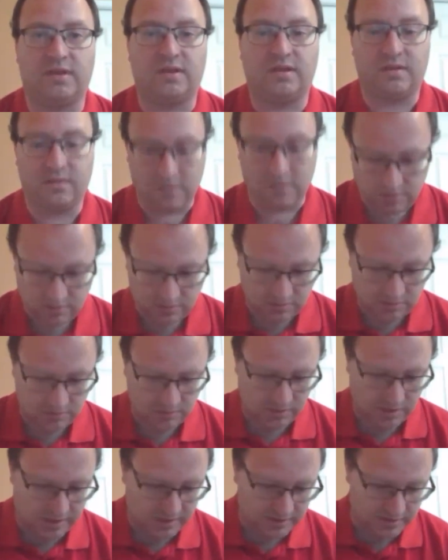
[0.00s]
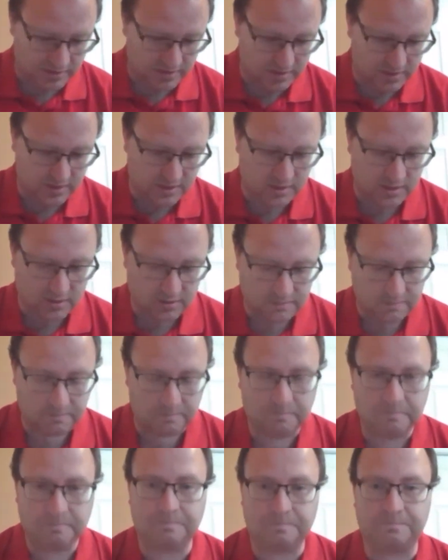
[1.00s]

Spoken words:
at the